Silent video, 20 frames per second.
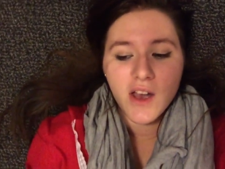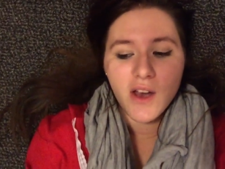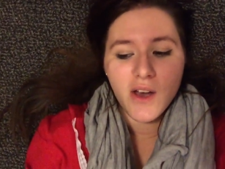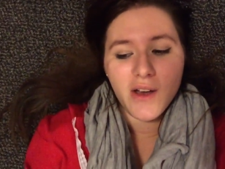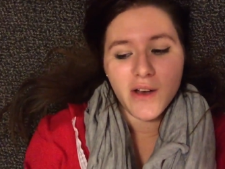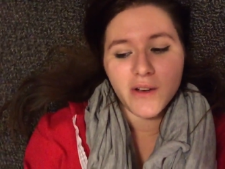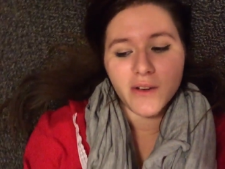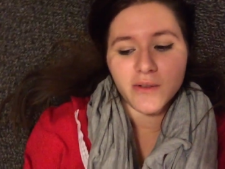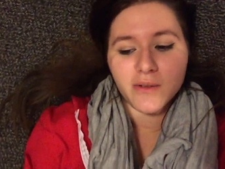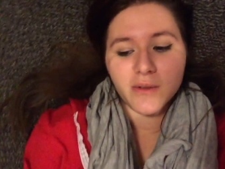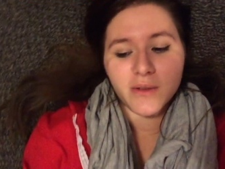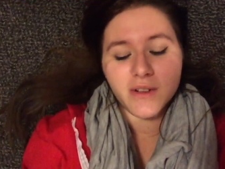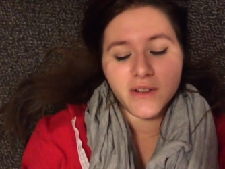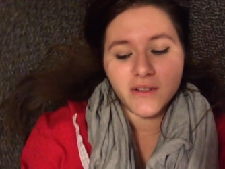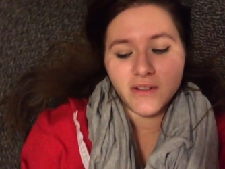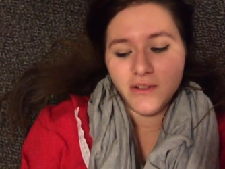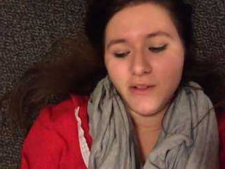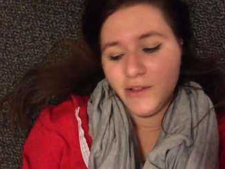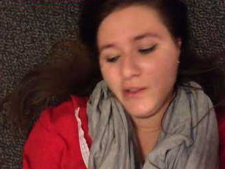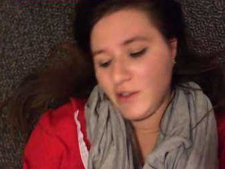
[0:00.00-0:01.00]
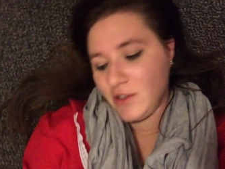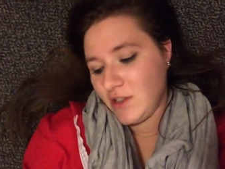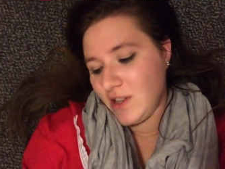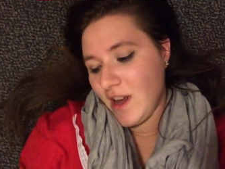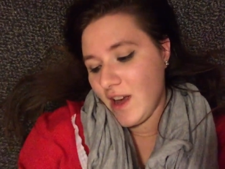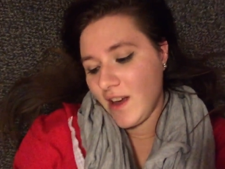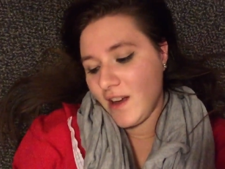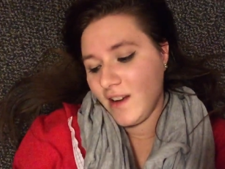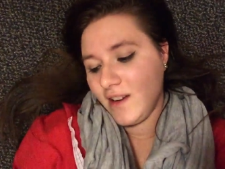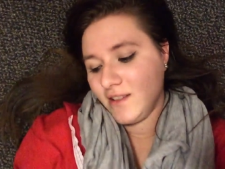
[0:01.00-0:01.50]
oh, New Year's
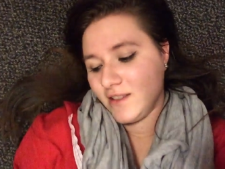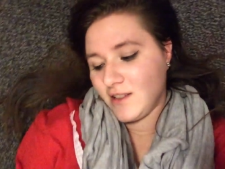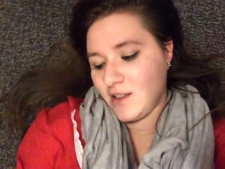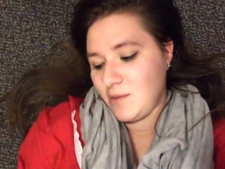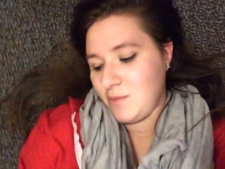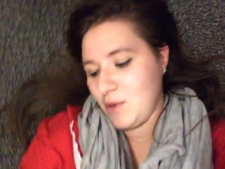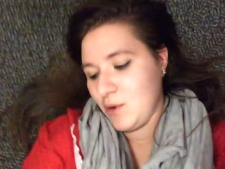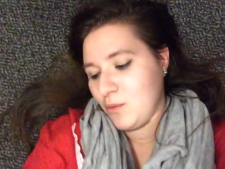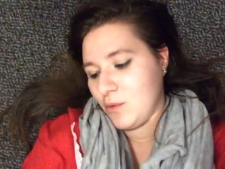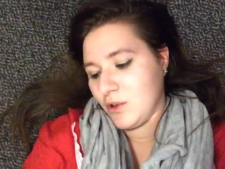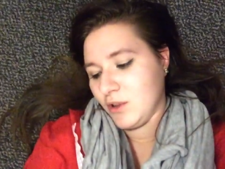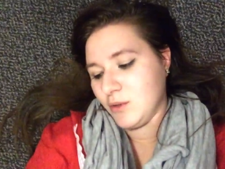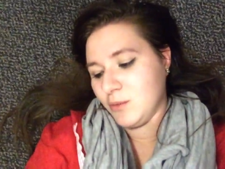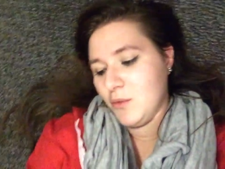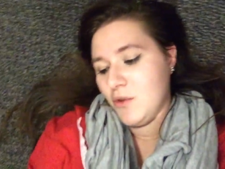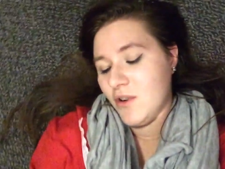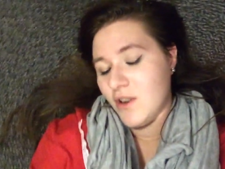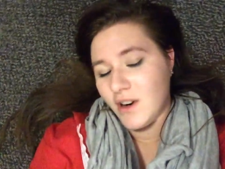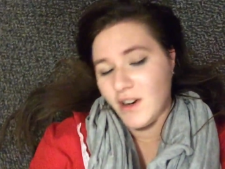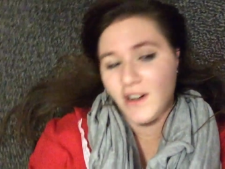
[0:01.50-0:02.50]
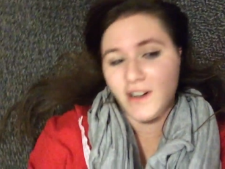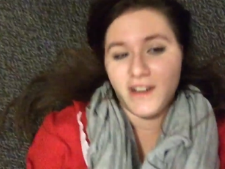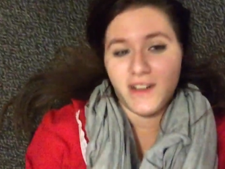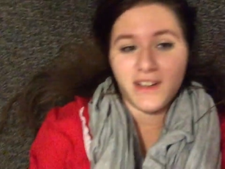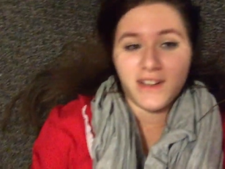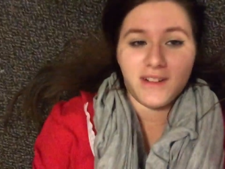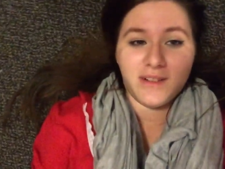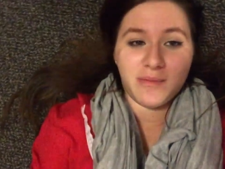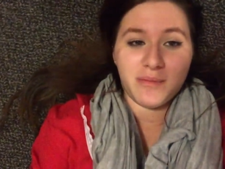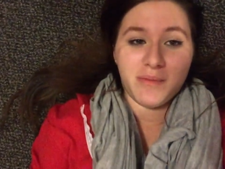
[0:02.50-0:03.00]
Day is gonna be World War
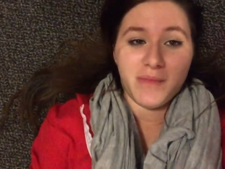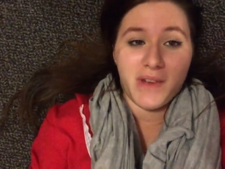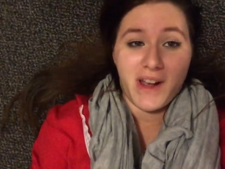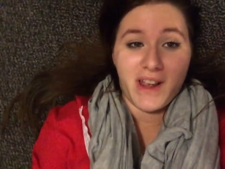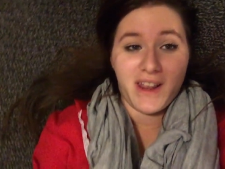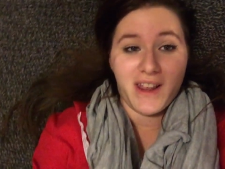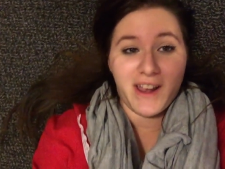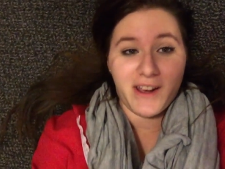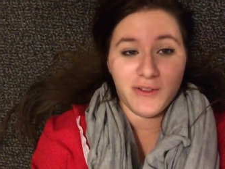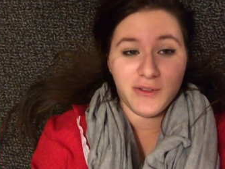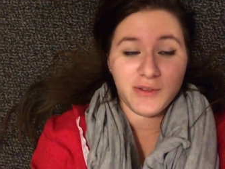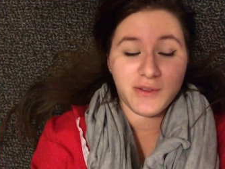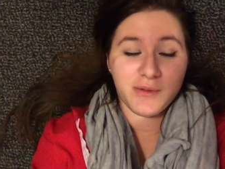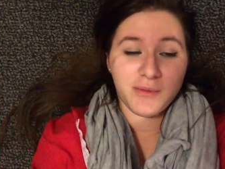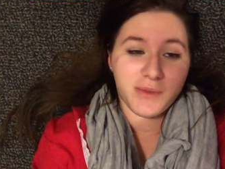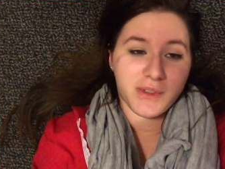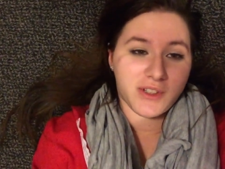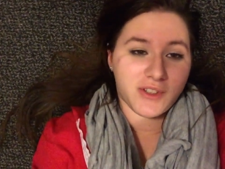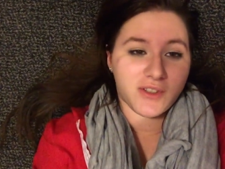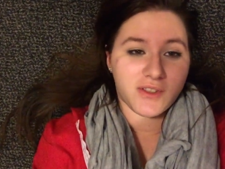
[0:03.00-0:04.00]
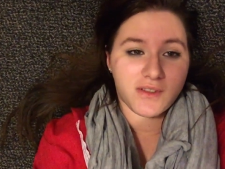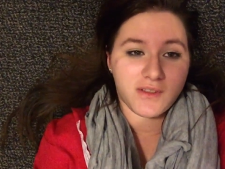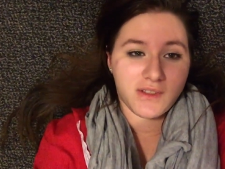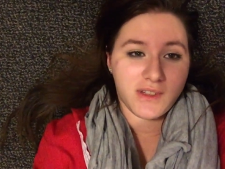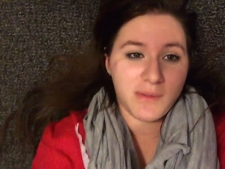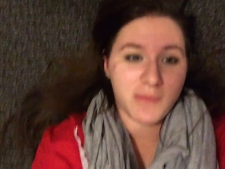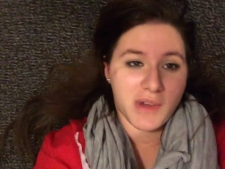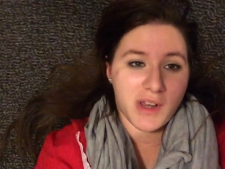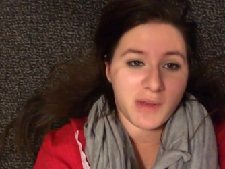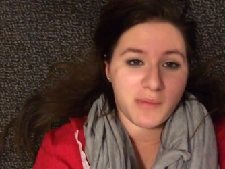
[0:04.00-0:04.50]
in my house, which
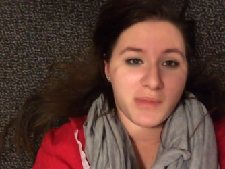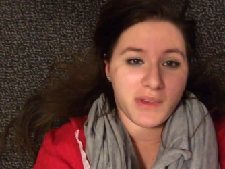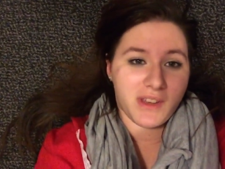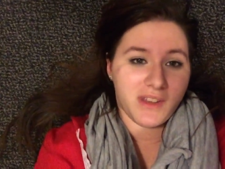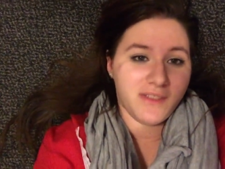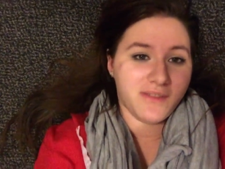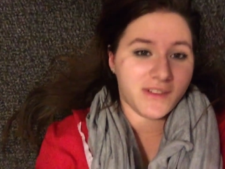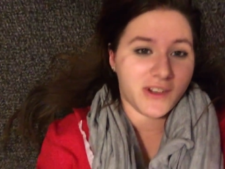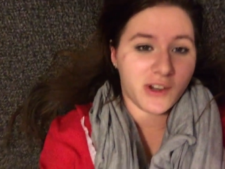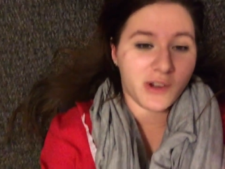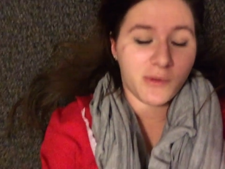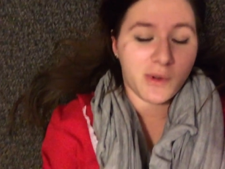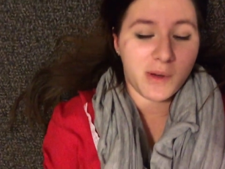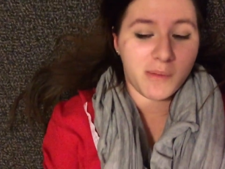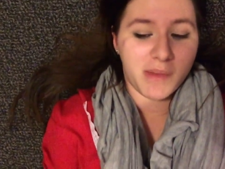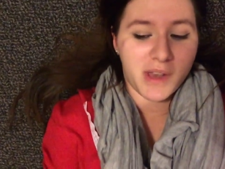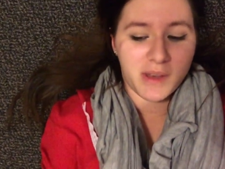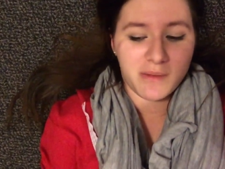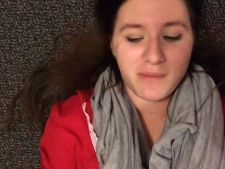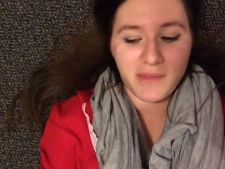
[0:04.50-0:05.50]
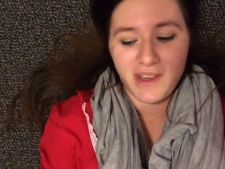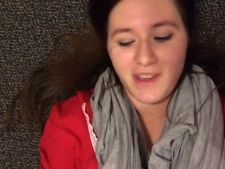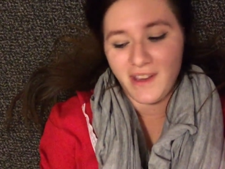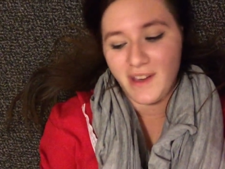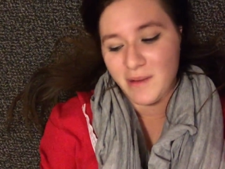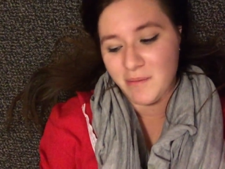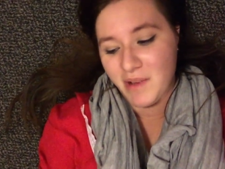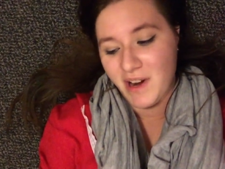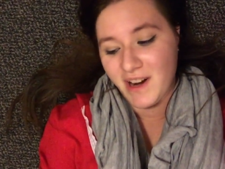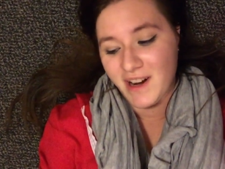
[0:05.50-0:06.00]
it might be, very well might
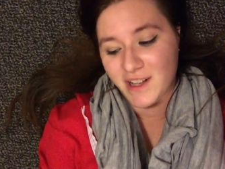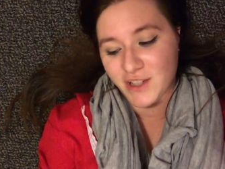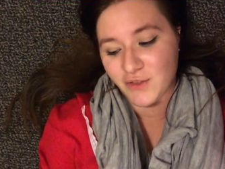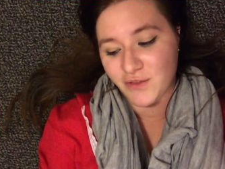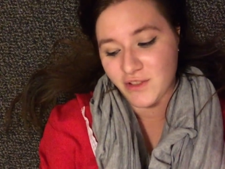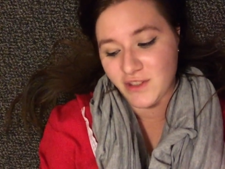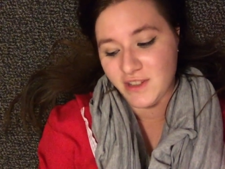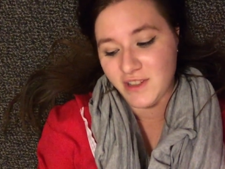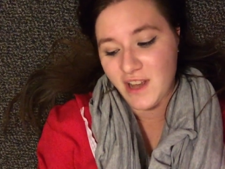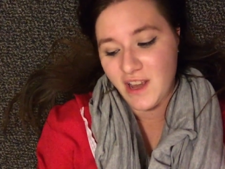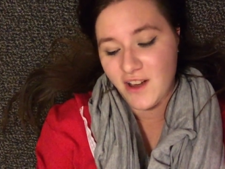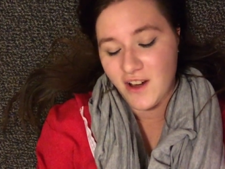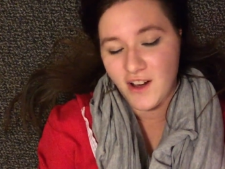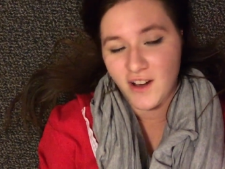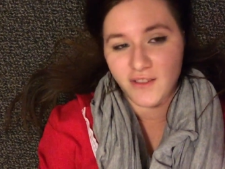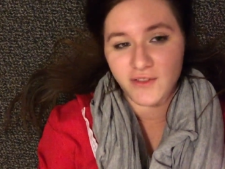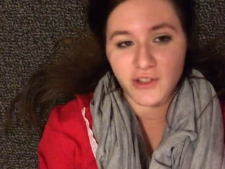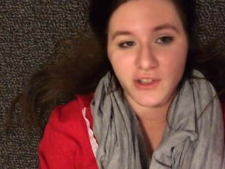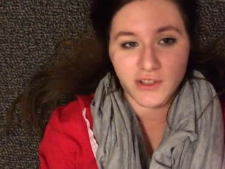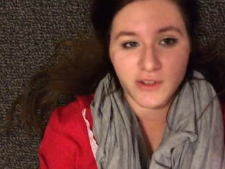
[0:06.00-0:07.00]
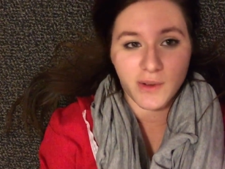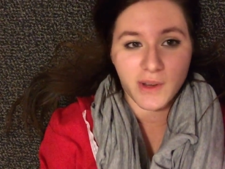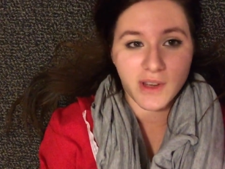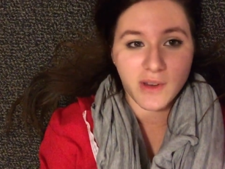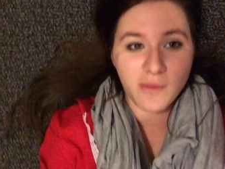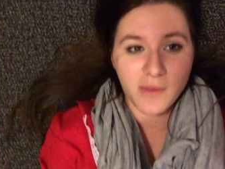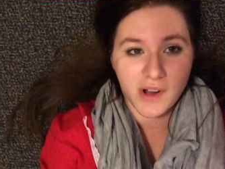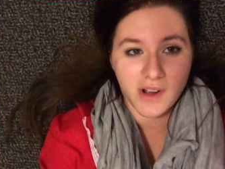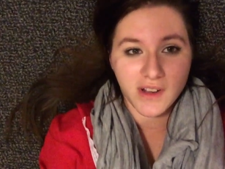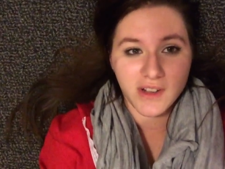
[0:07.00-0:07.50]
be. I might ask for the day off just so I
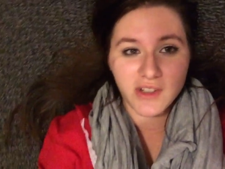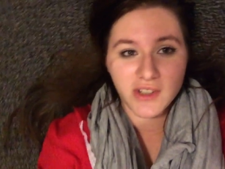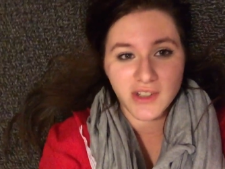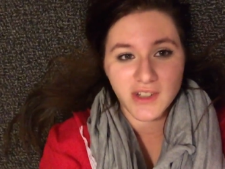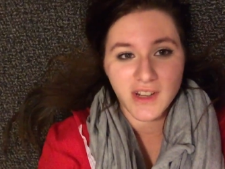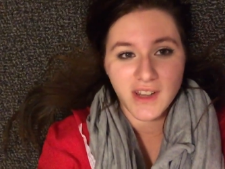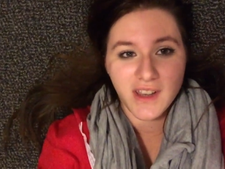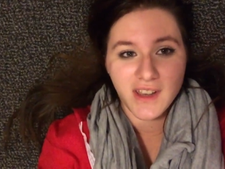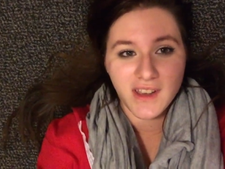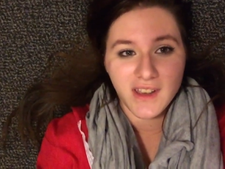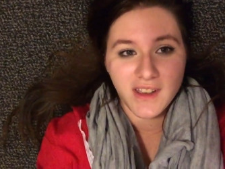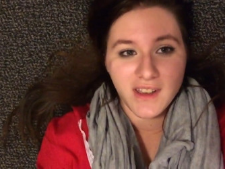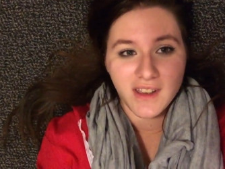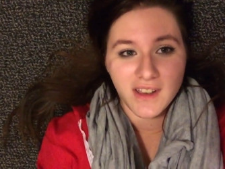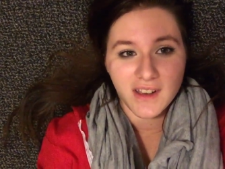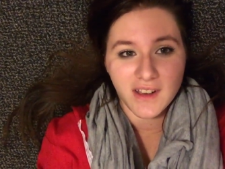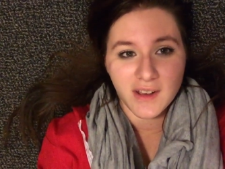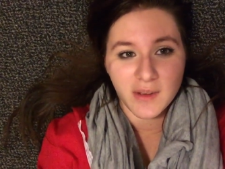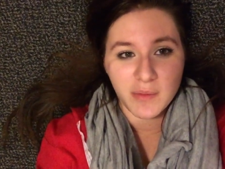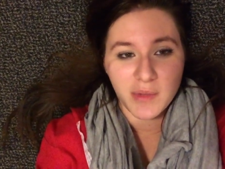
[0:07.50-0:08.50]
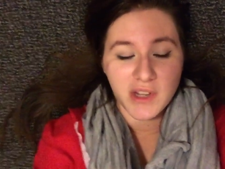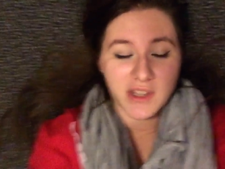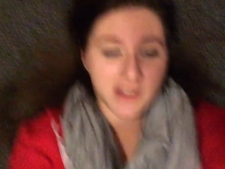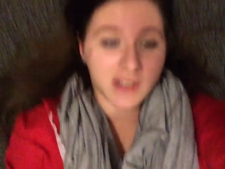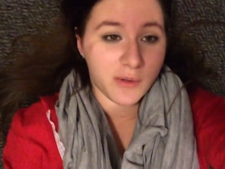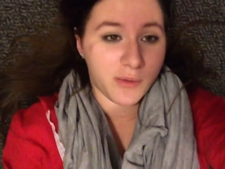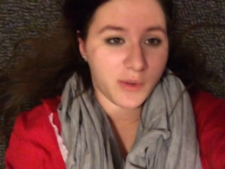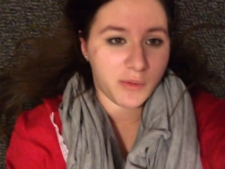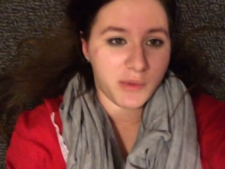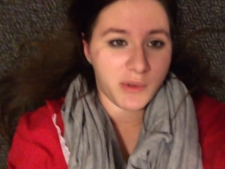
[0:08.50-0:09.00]
can watch uh,
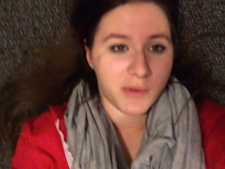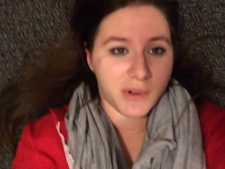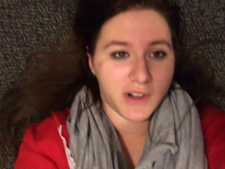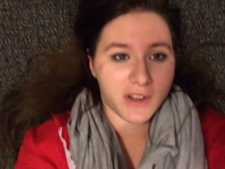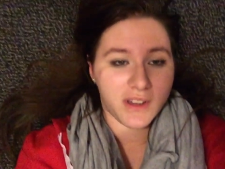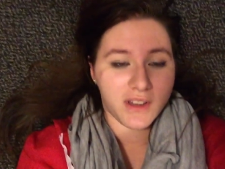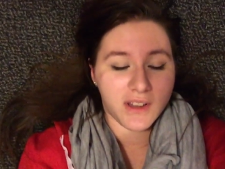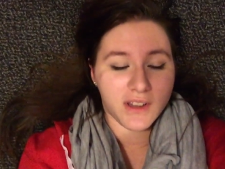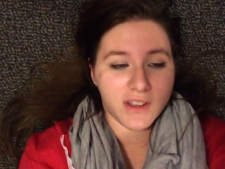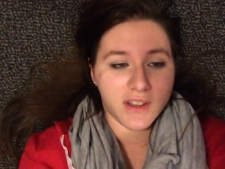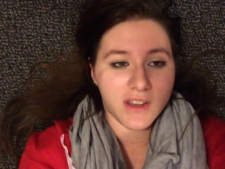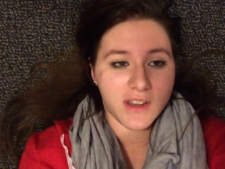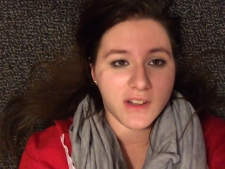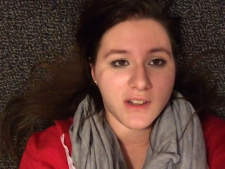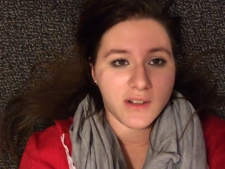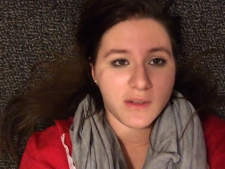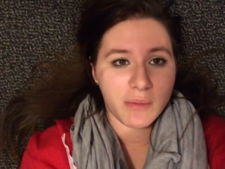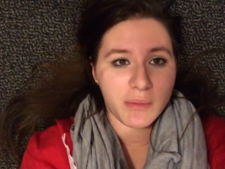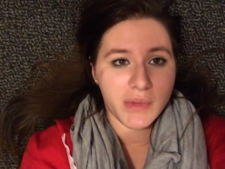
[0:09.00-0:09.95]
because I will be working again.